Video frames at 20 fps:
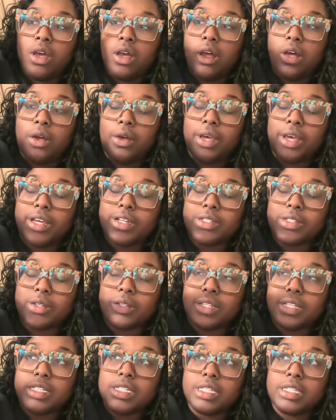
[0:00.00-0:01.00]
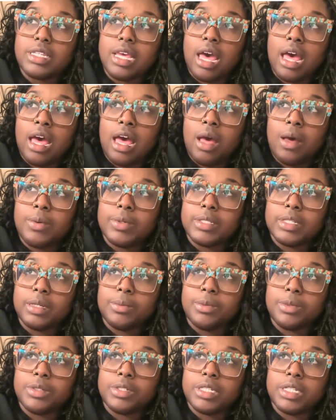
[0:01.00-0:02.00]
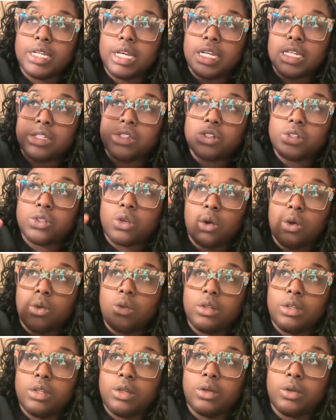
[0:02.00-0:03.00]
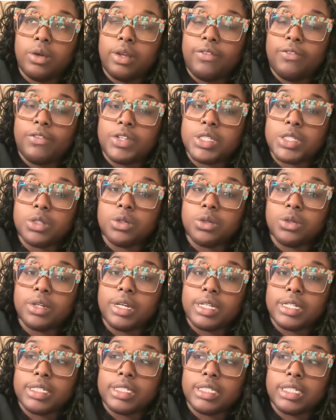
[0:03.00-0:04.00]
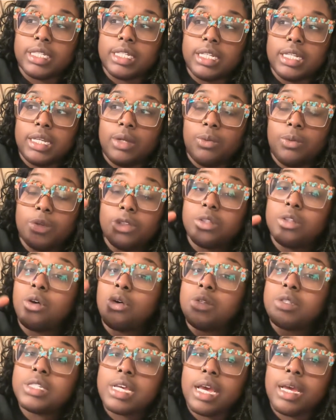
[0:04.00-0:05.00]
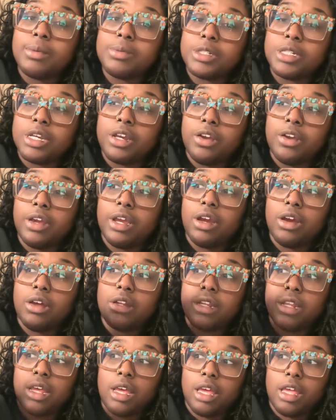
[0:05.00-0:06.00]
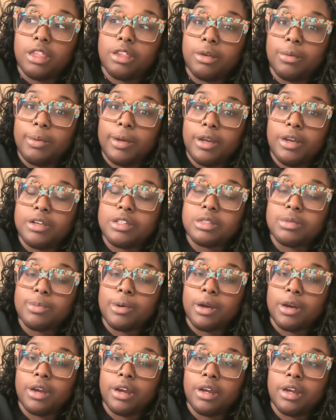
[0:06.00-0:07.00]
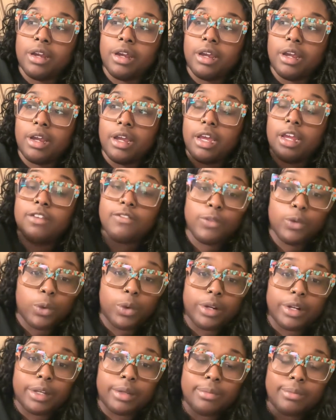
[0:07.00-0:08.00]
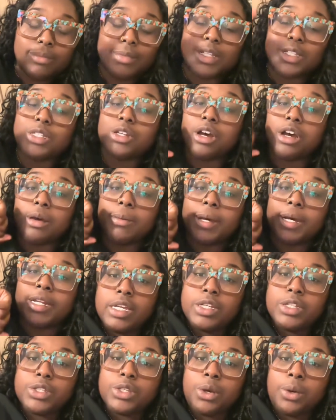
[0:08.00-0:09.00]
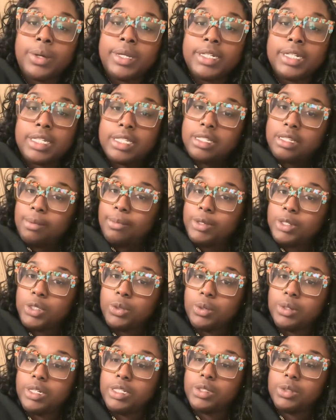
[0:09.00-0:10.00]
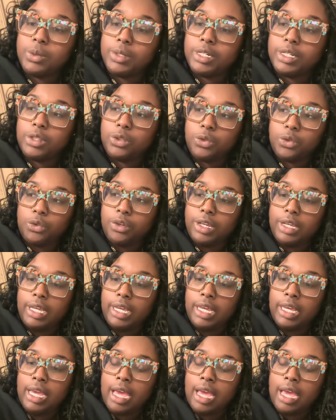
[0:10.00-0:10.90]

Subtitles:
Okay, so this is how I was able to get sole legal and physical custody with no time sharing on the other parent's part in Florida. Let's talk about it. So in December 2023,